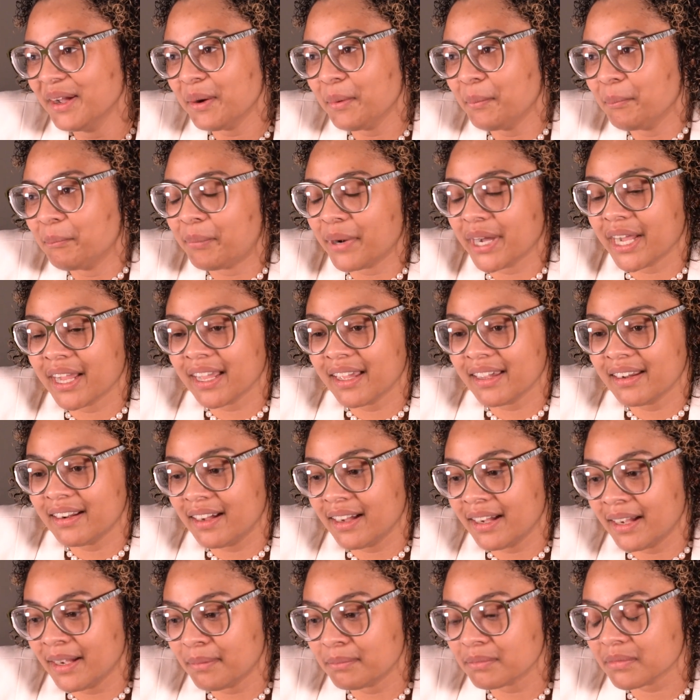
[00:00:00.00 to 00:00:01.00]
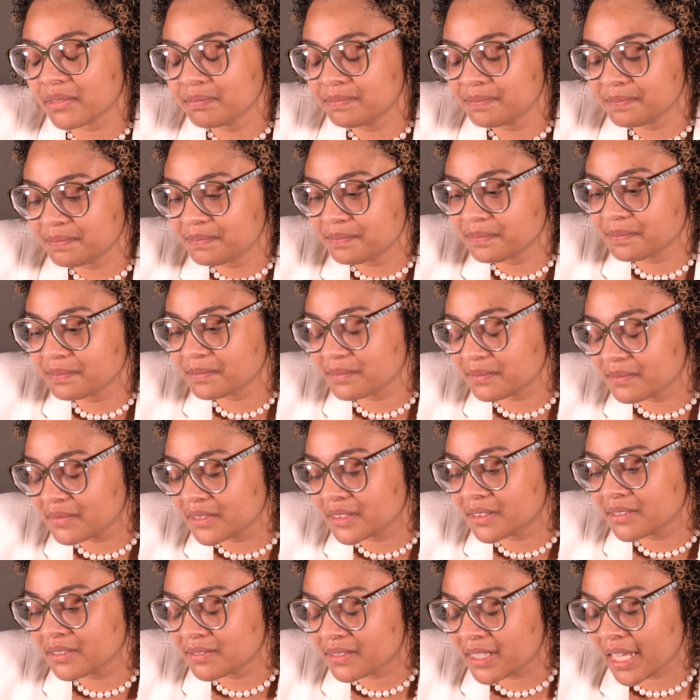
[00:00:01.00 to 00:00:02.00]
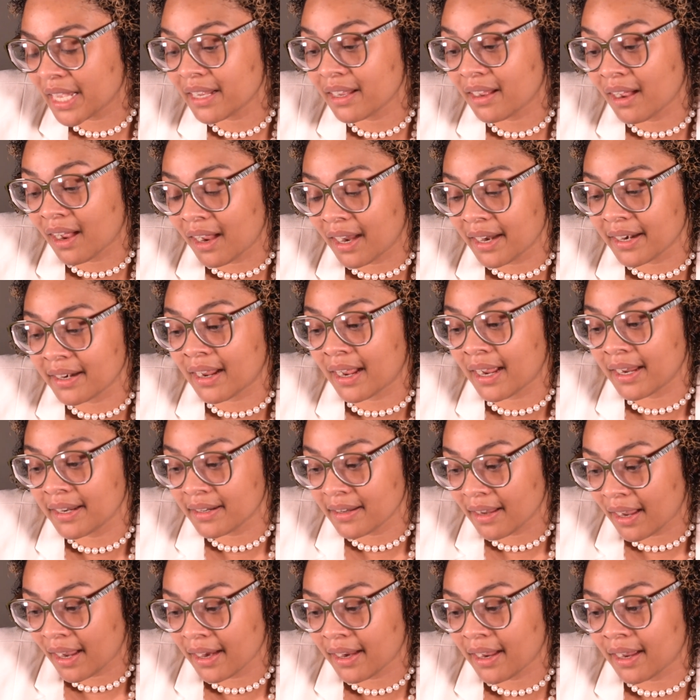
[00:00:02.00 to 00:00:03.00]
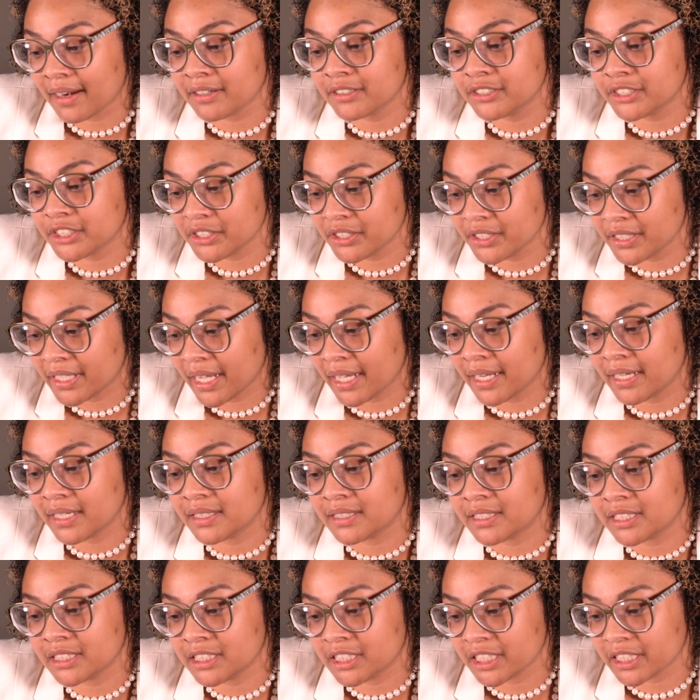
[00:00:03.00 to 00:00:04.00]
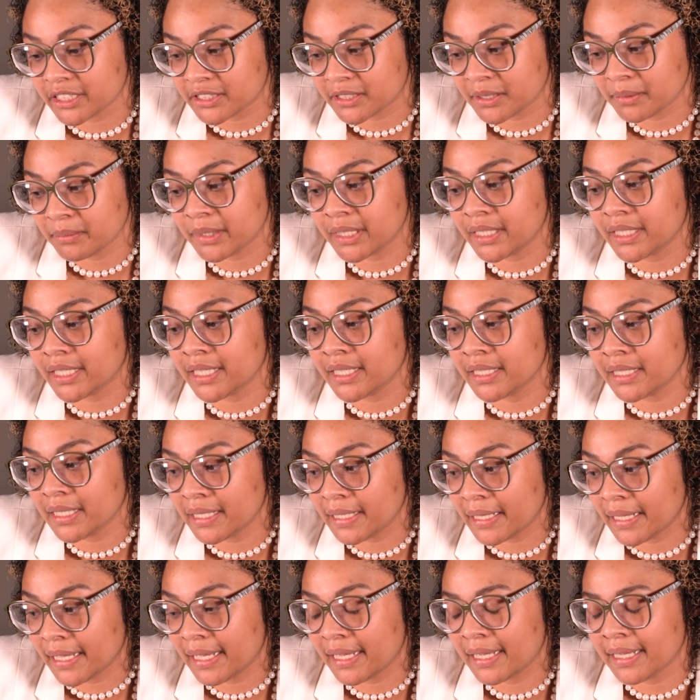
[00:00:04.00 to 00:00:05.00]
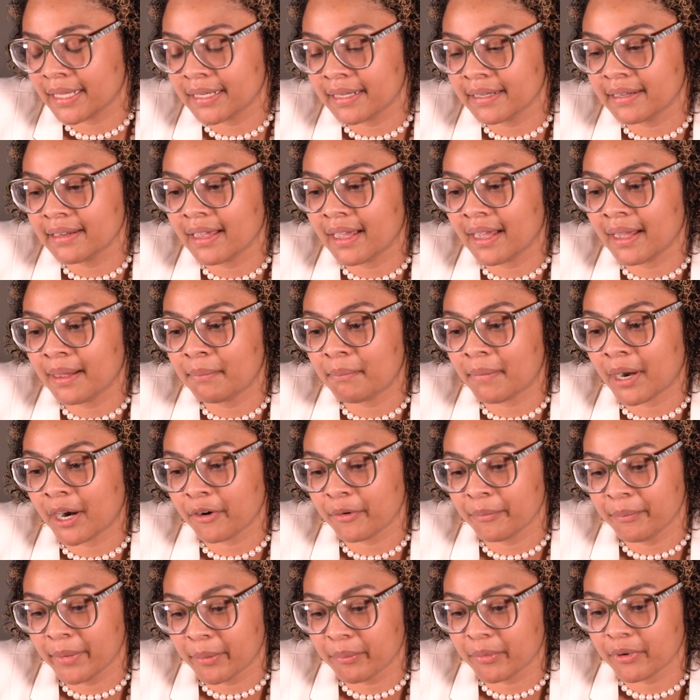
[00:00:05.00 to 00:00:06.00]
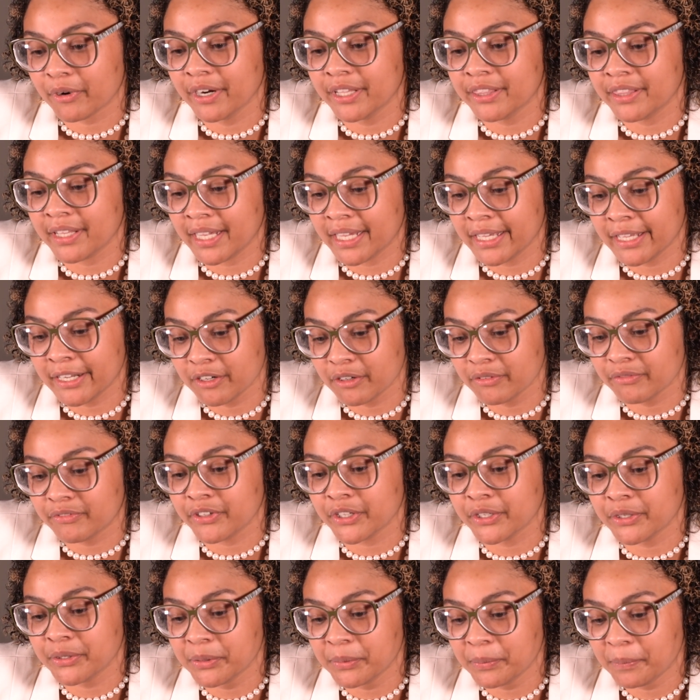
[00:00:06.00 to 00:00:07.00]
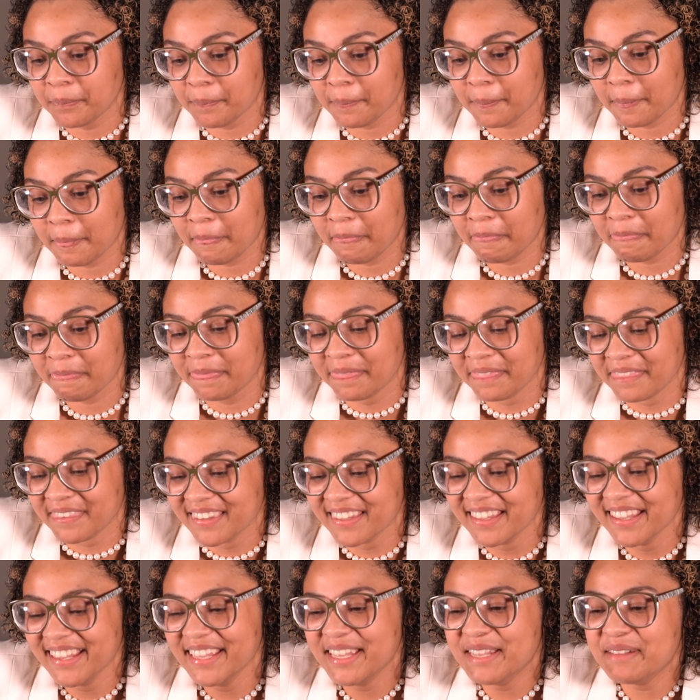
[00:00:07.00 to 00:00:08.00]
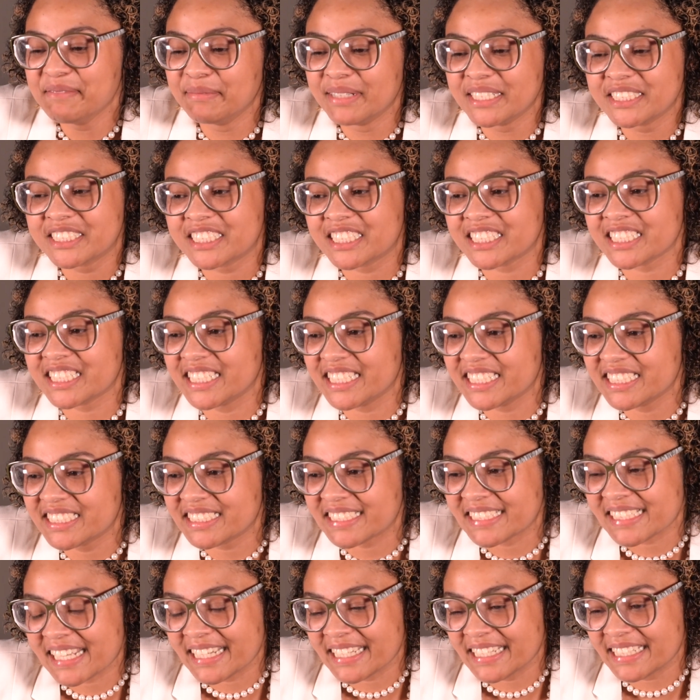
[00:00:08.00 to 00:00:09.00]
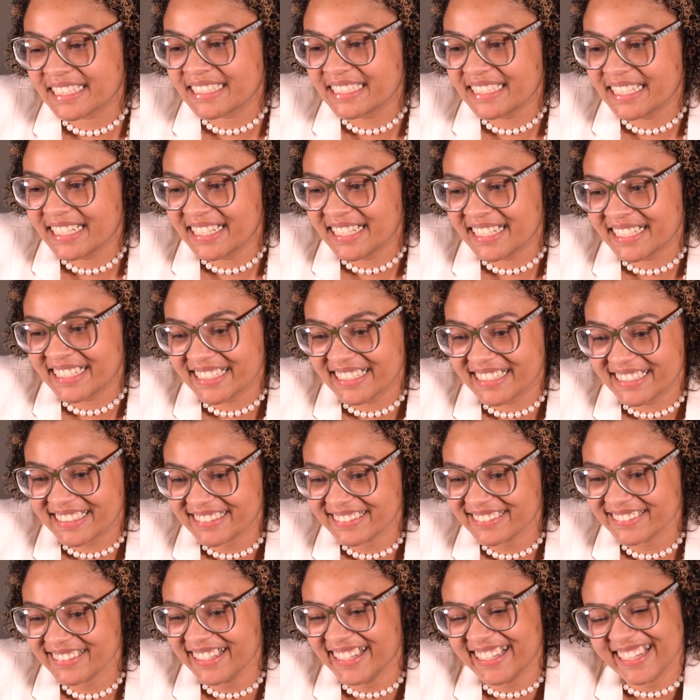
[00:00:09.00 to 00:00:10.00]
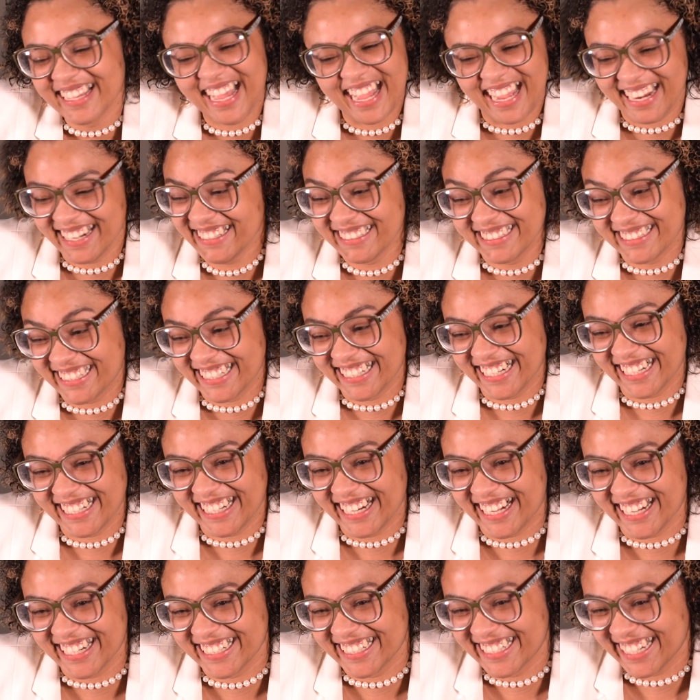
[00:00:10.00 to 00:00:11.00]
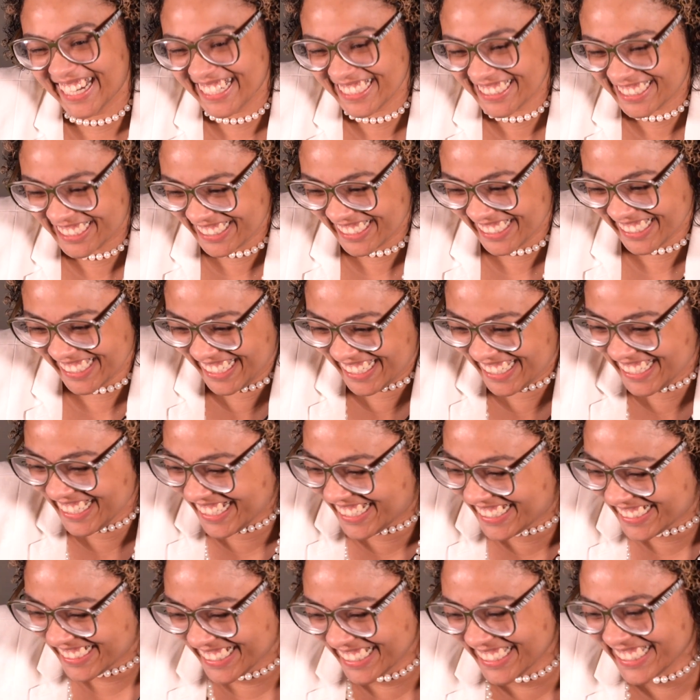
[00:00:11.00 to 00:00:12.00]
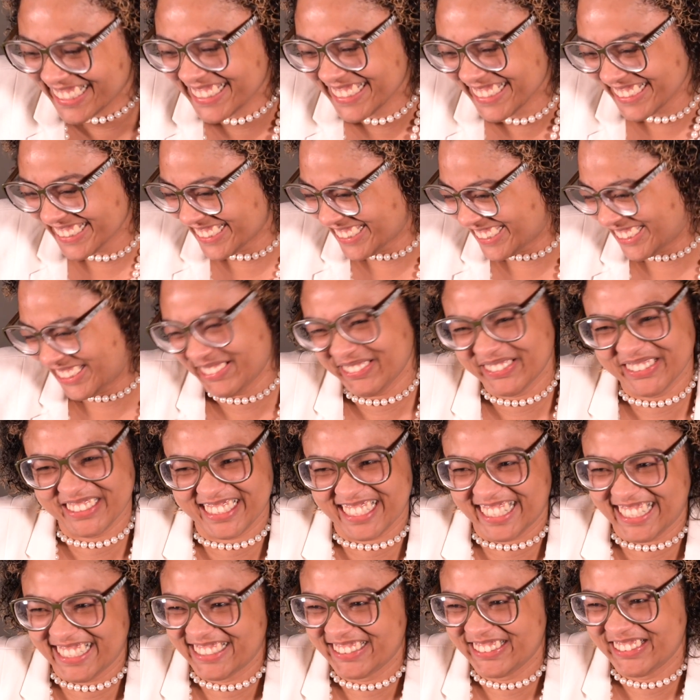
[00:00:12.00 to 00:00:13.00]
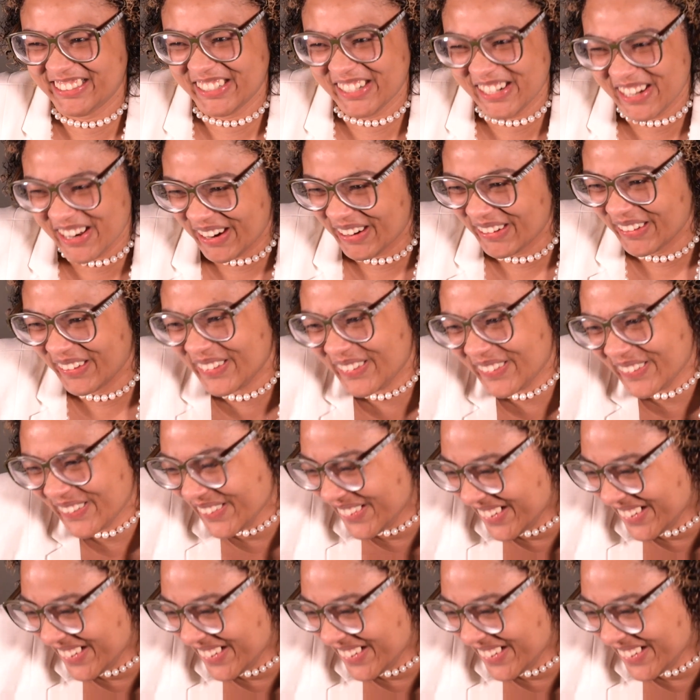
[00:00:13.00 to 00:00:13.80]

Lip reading: but thank God I got adjudicated to just the beginning. And I remember in the interview, Miss Janice said, I didn't think I got it actually. She was like, no.